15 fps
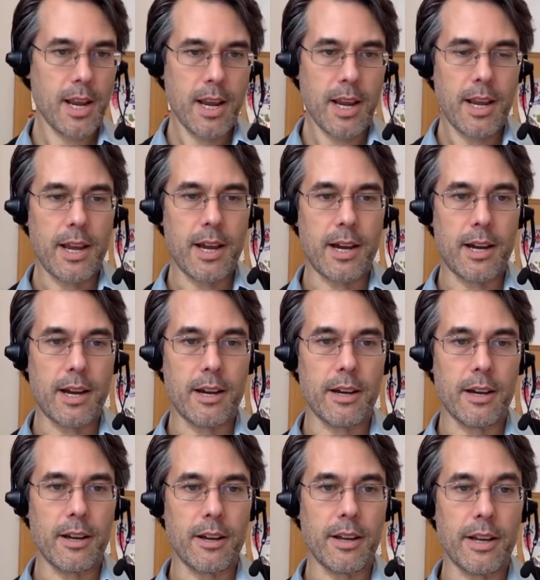Uh,
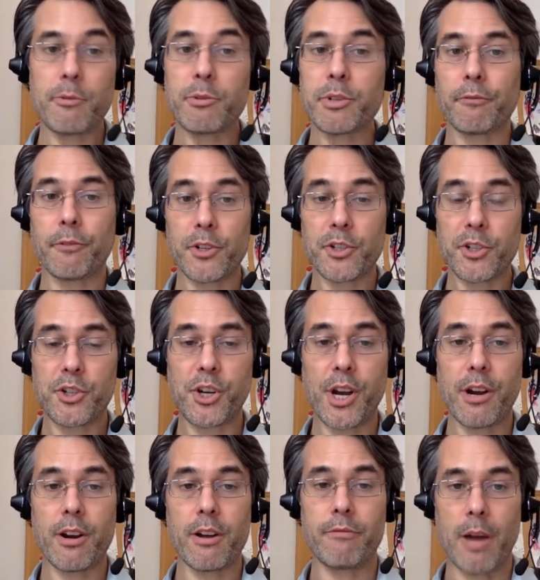and he was the first chair
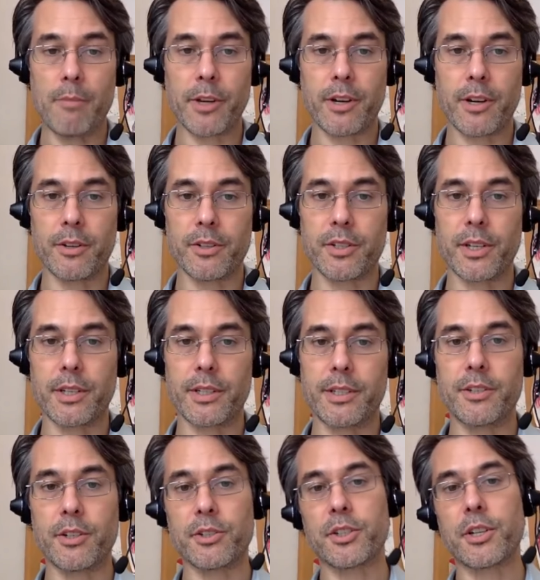of AMICAL's
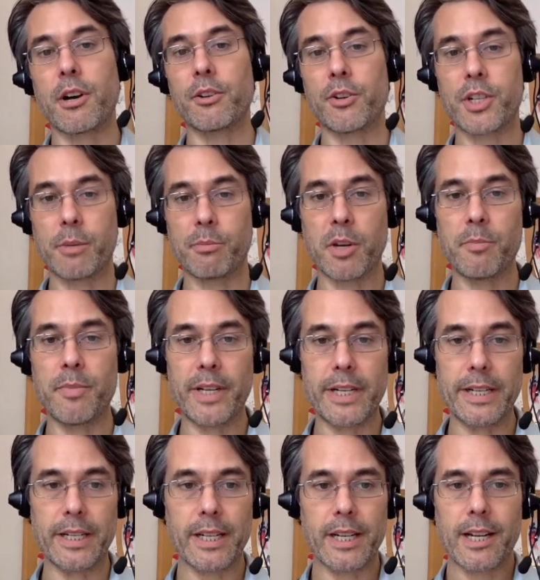Digital Scholarship
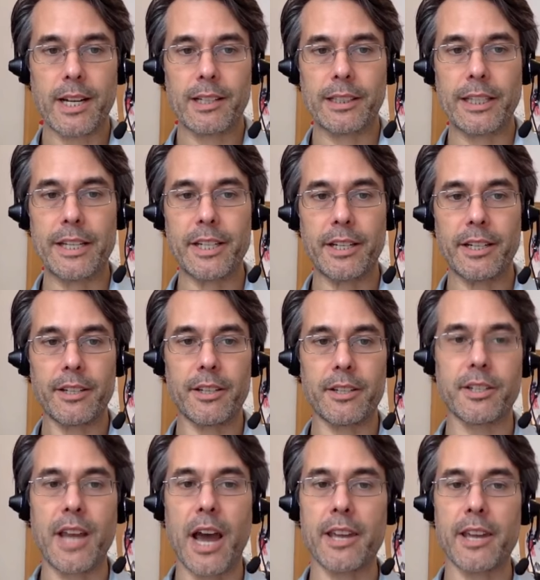Committee, lending his
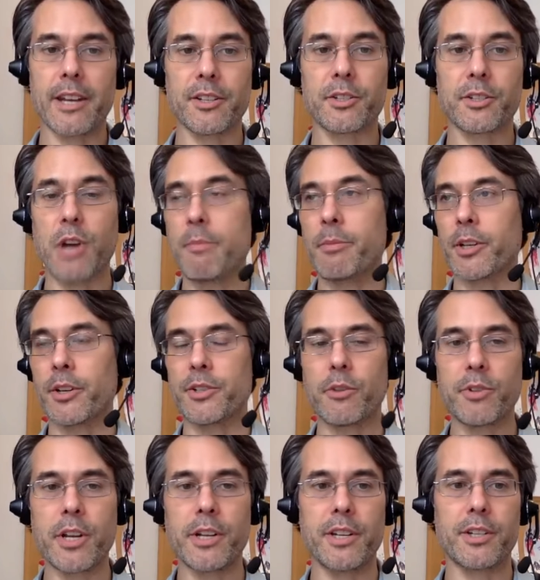guidance to AMICAL's
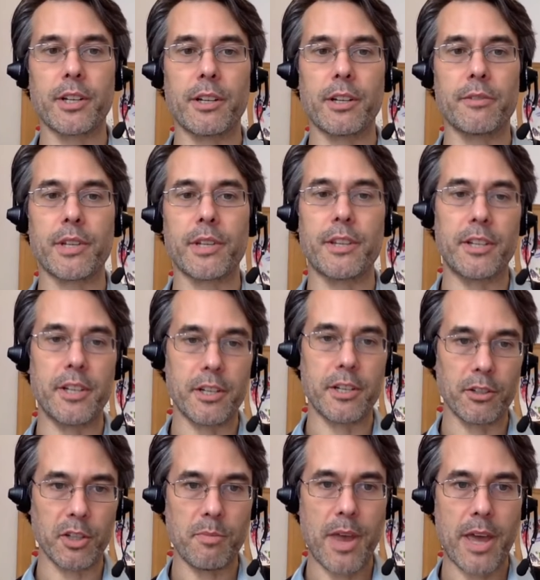own initiatives in the digital
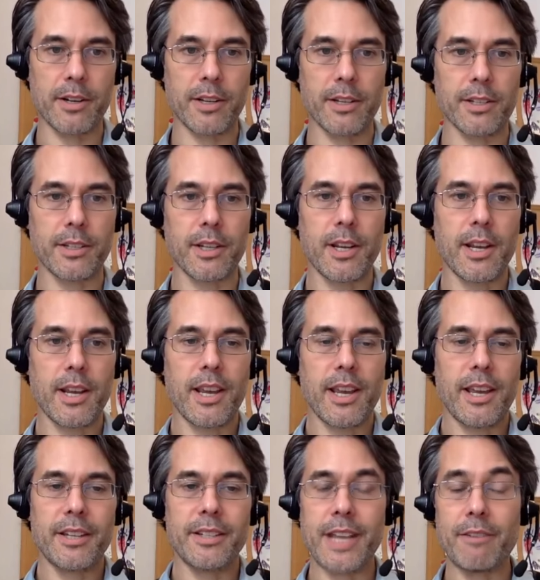humanities.
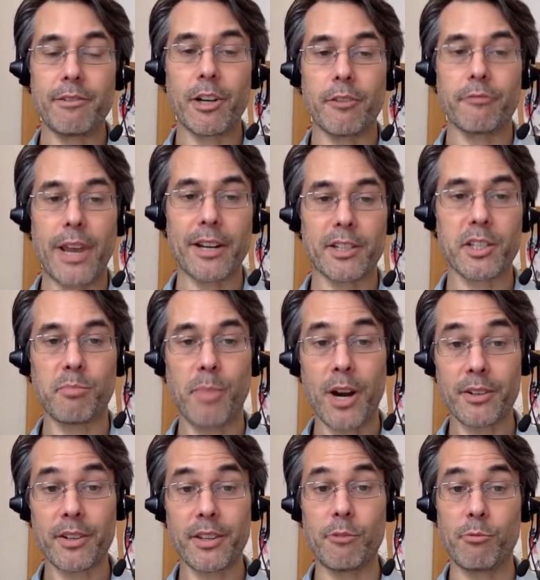David, in fact,
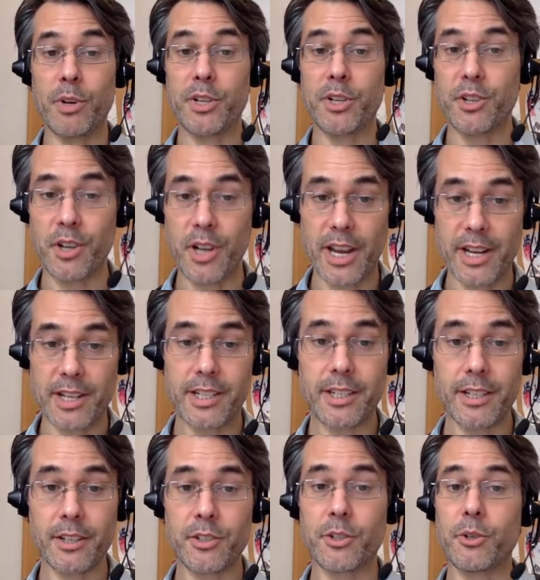sparked the original idea
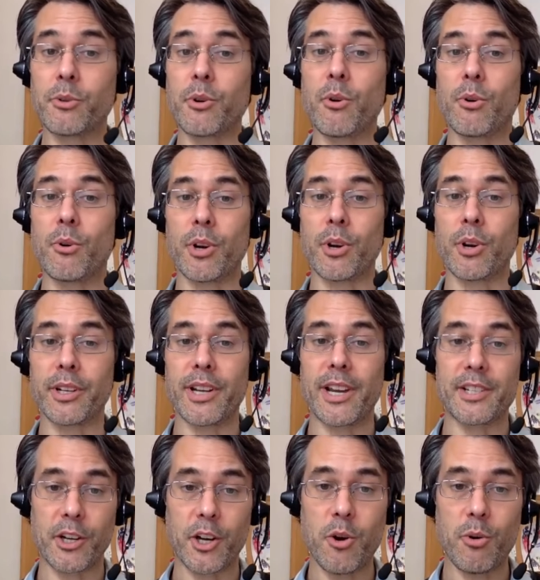to organize a
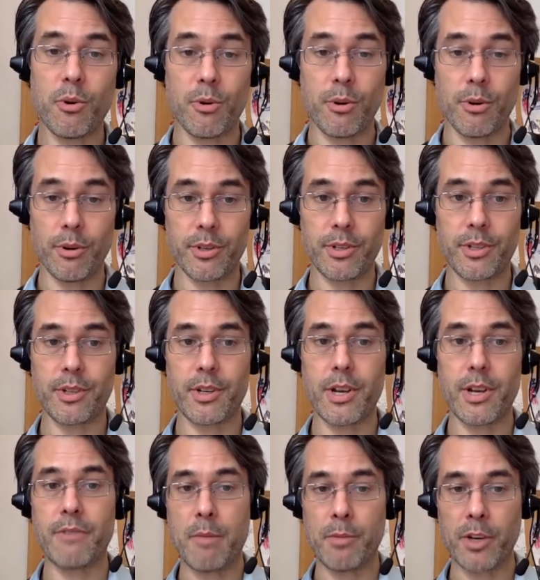cohort of AMICAL
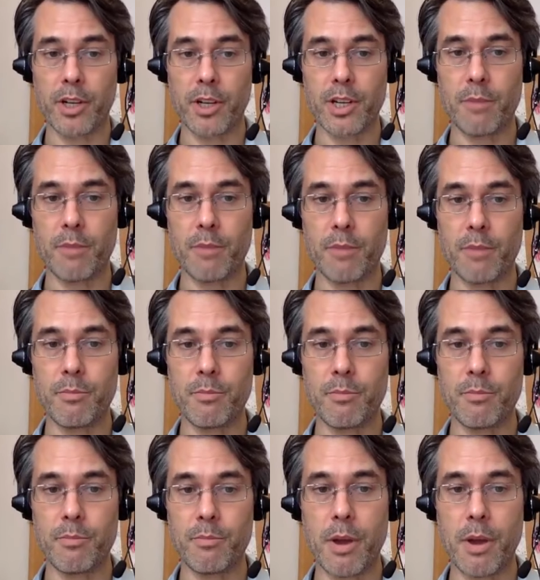members to send together